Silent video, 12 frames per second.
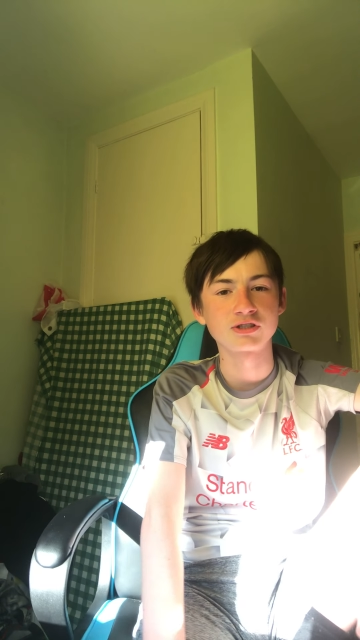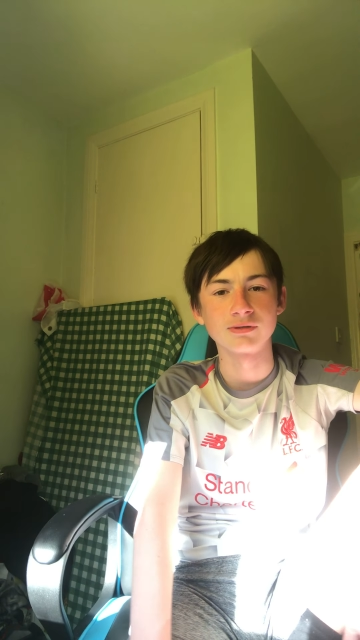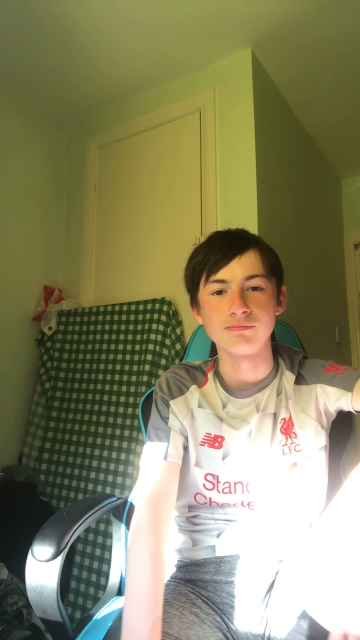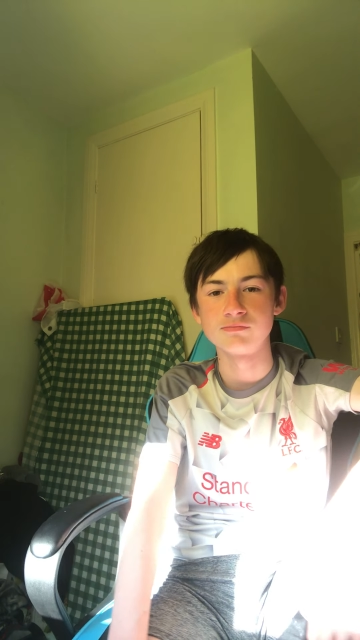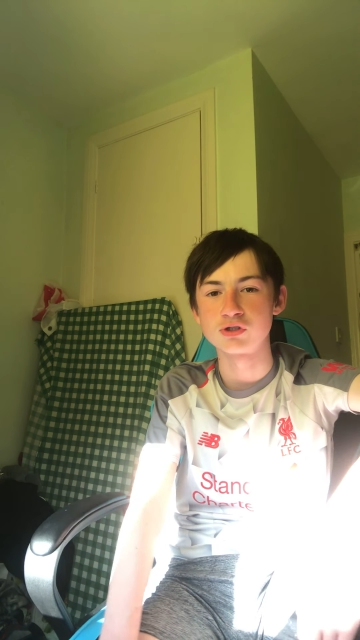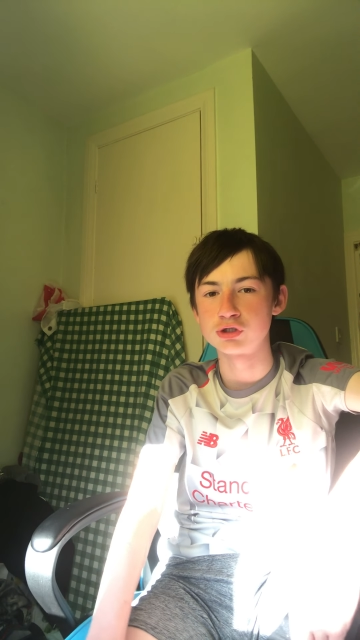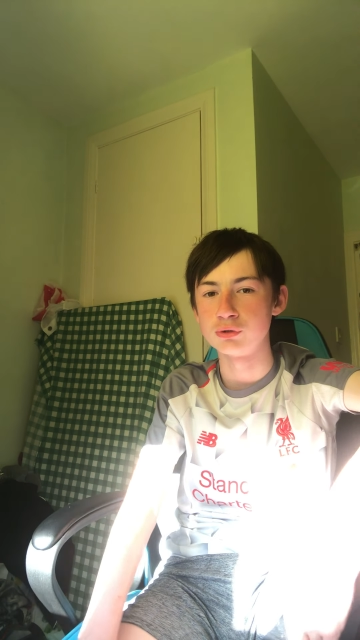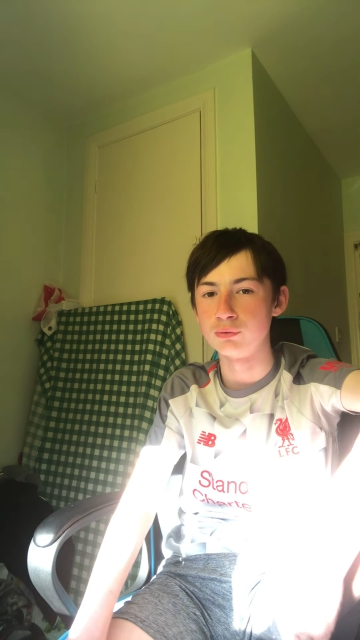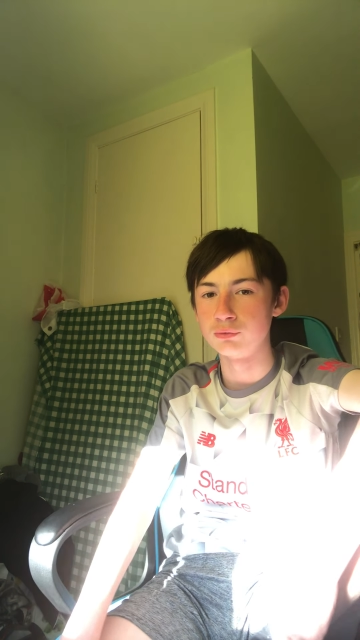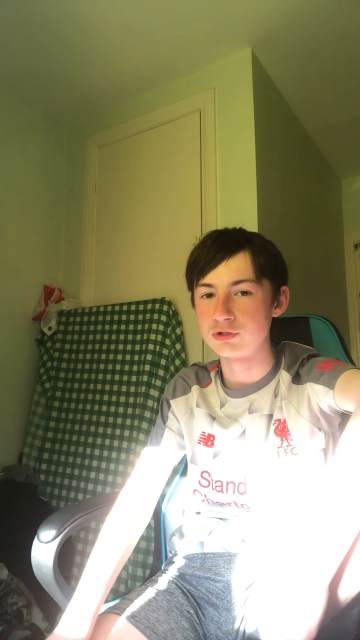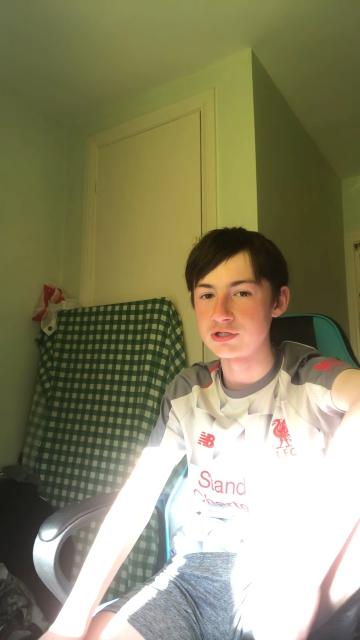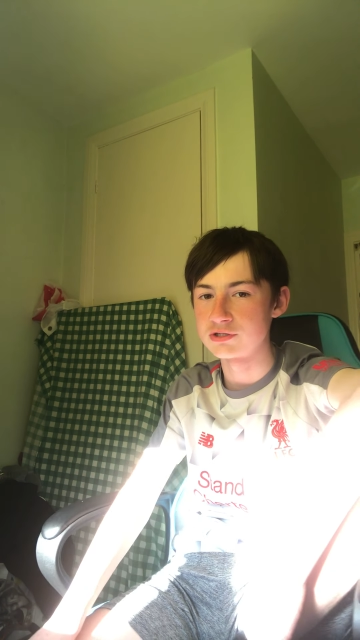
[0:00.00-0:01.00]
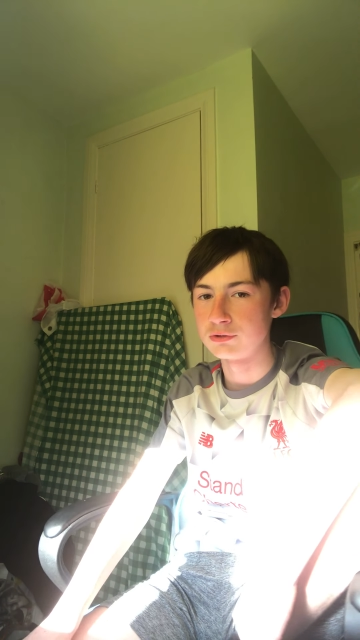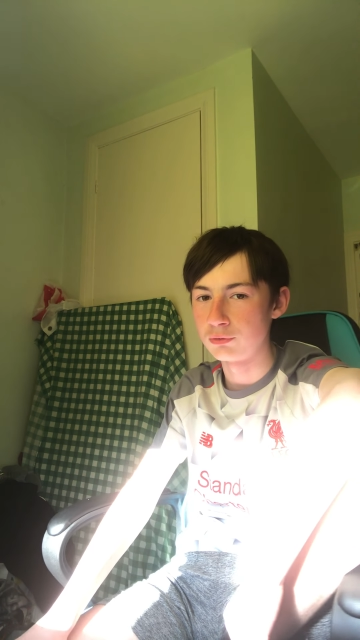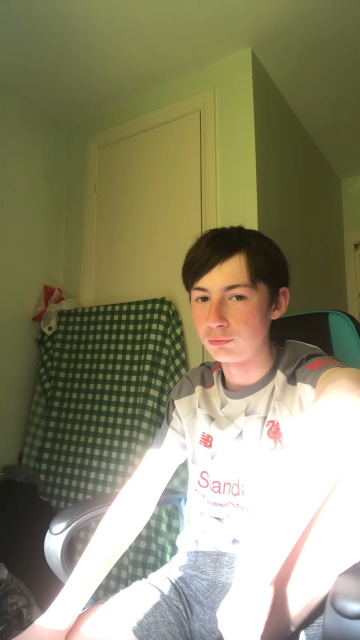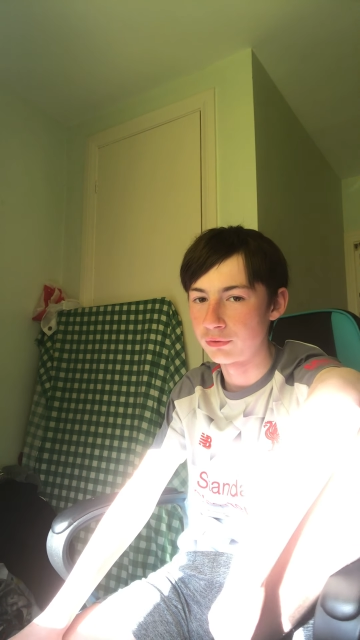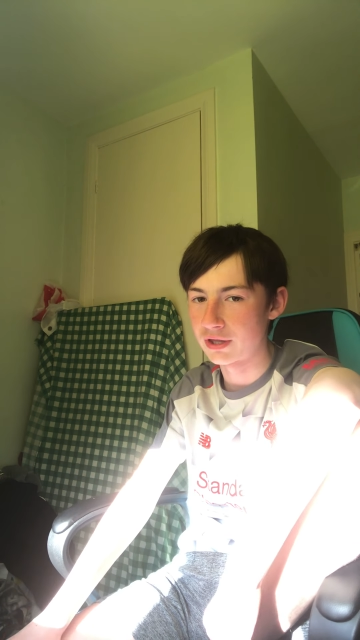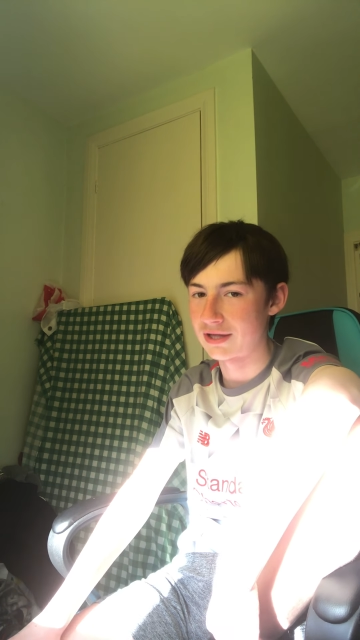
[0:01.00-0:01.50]
I'm sure to
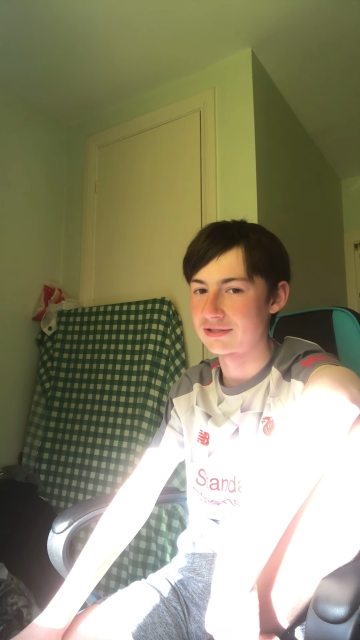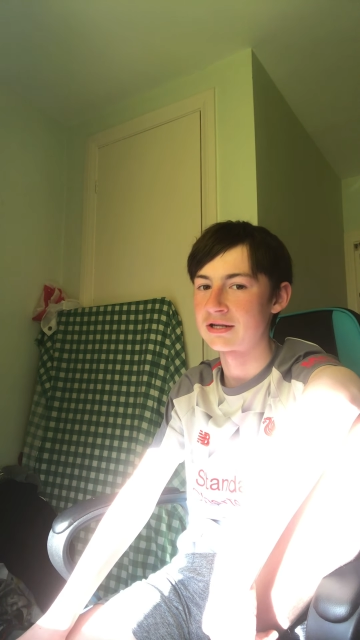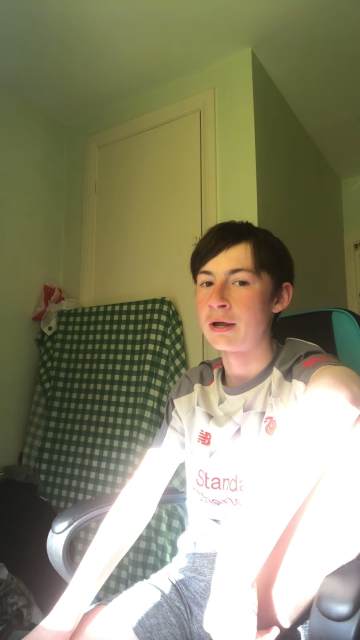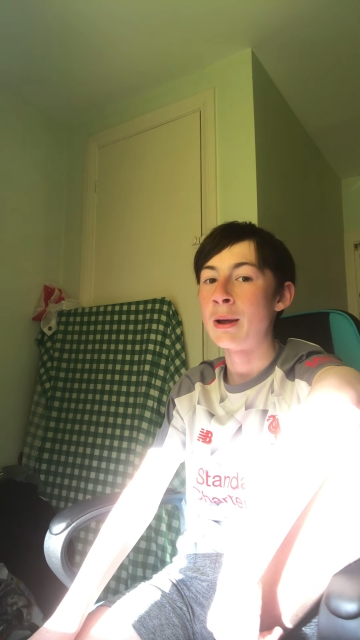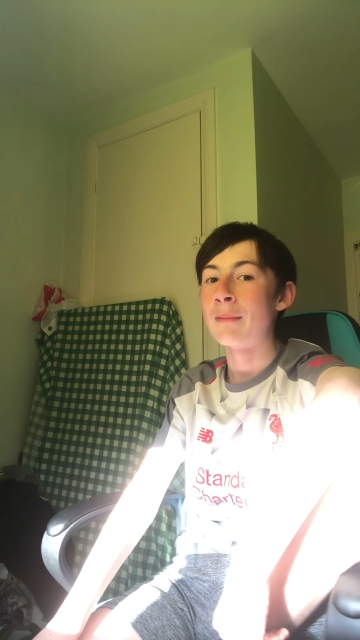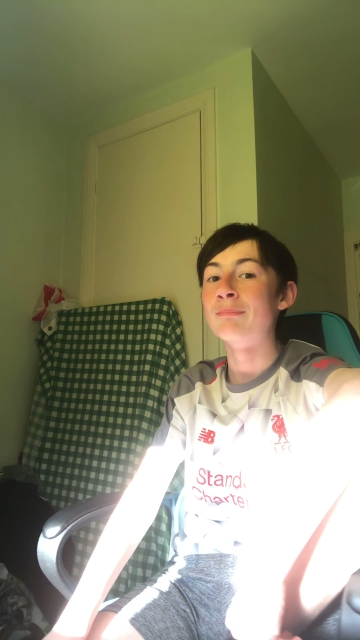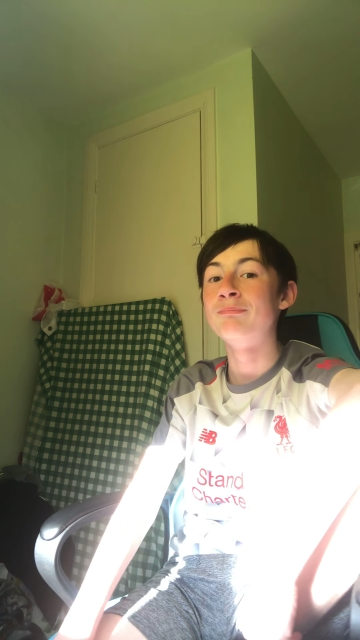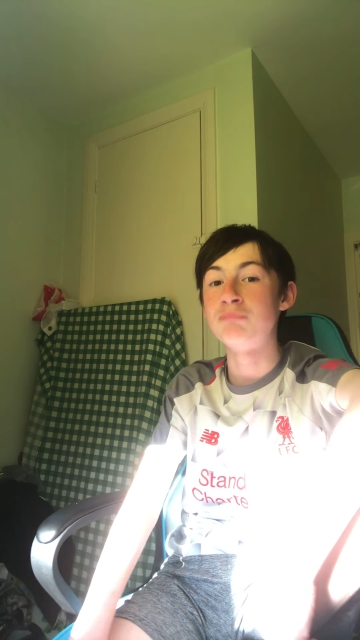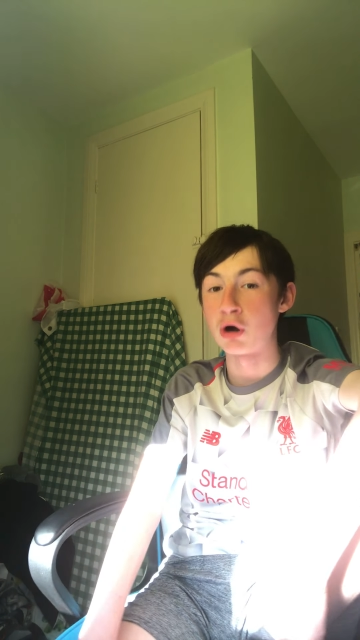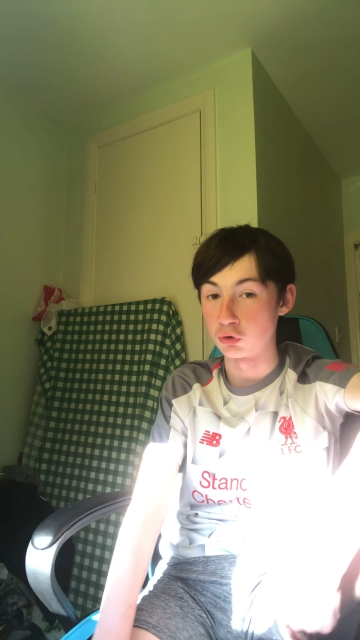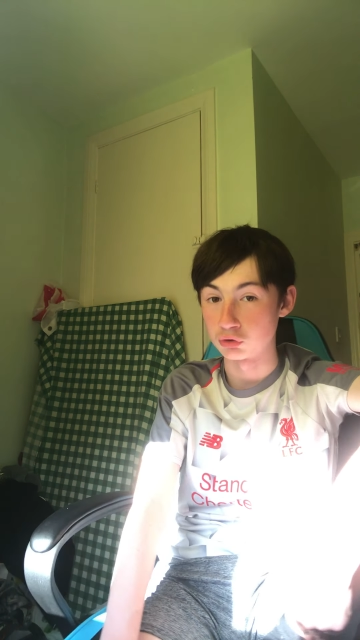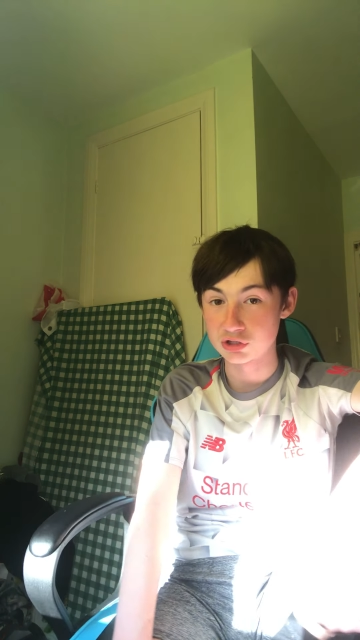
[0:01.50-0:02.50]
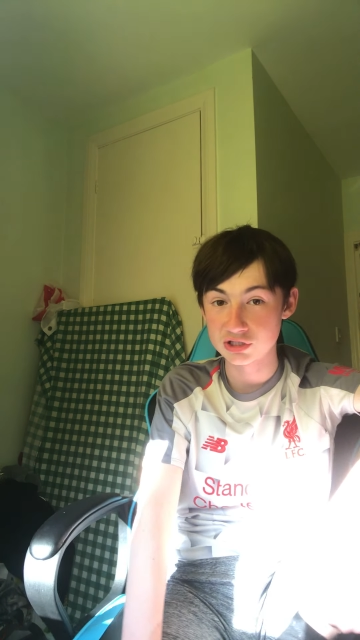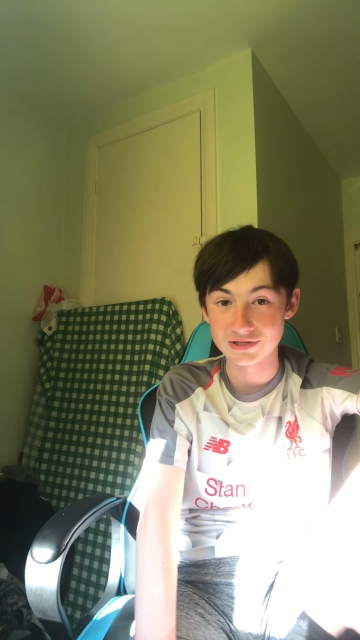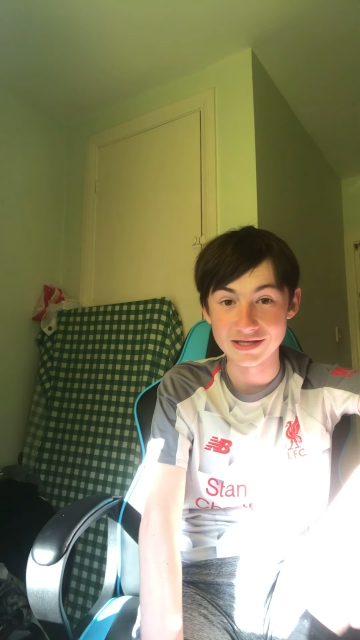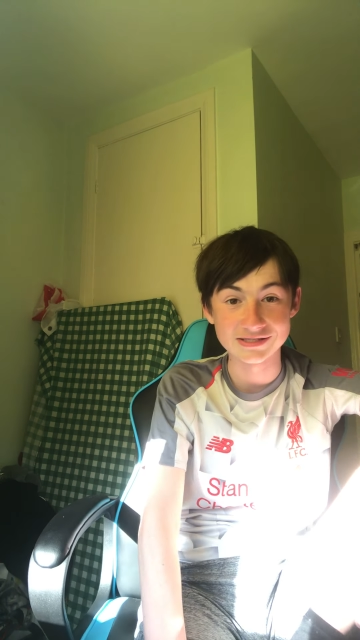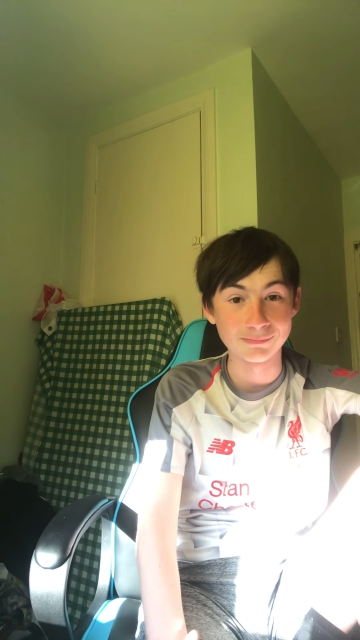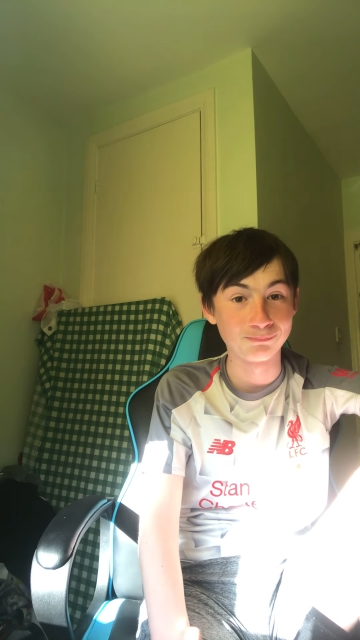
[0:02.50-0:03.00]
know that. But,
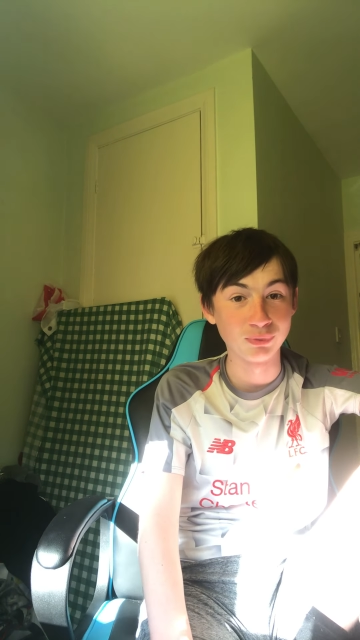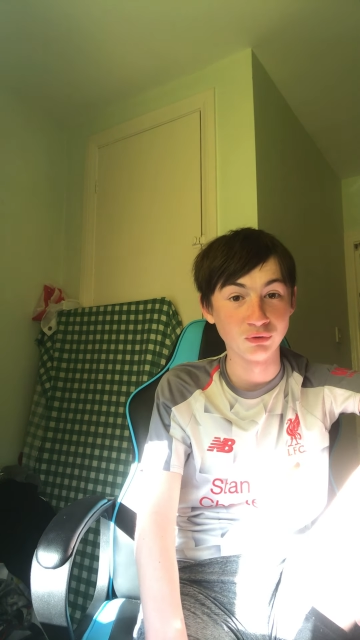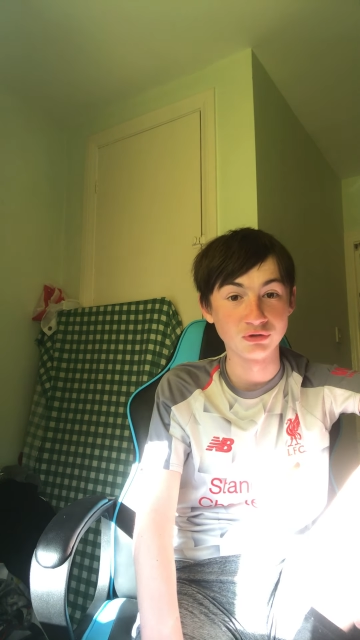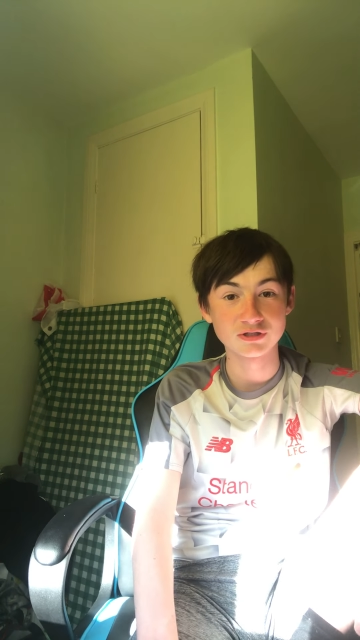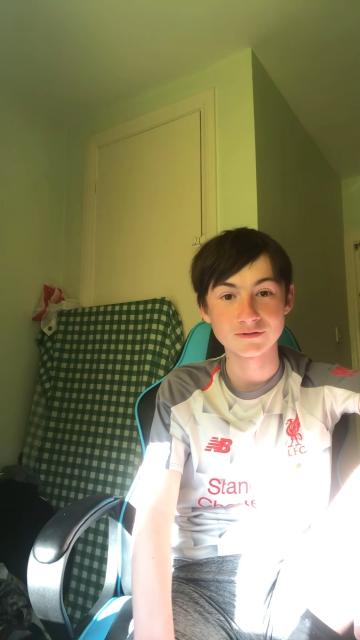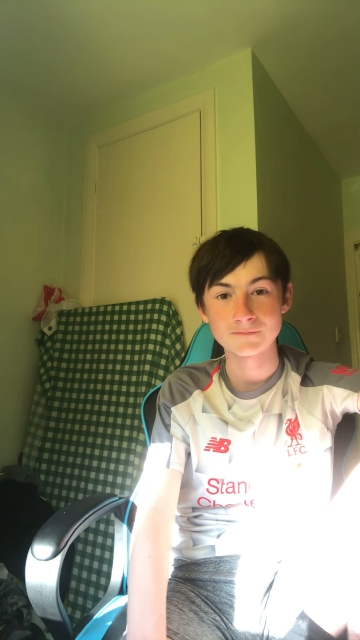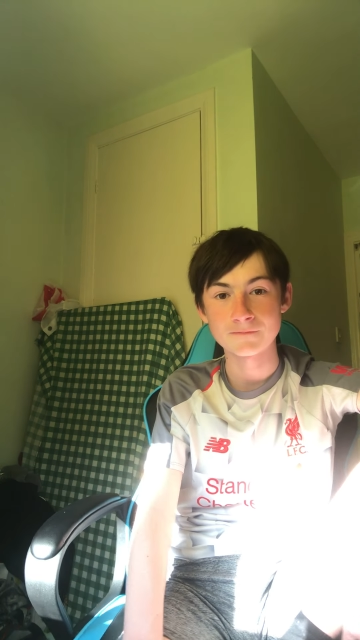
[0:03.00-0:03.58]
there's a but.